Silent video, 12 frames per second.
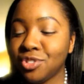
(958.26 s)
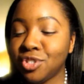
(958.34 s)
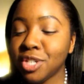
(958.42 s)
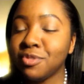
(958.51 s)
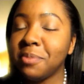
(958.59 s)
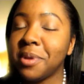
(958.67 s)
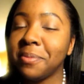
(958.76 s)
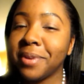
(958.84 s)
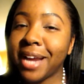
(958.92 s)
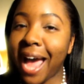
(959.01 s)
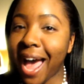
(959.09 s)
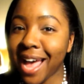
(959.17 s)
Just
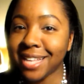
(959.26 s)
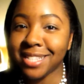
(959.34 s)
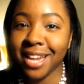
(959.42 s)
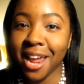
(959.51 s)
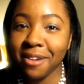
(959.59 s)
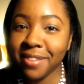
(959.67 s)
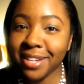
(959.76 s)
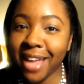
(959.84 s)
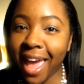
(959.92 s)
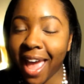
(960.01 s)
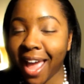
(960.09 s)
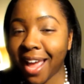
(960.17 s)
remember, guys, that every
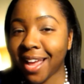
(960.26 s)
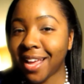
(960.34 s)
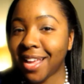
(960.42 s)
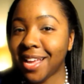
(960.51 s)
day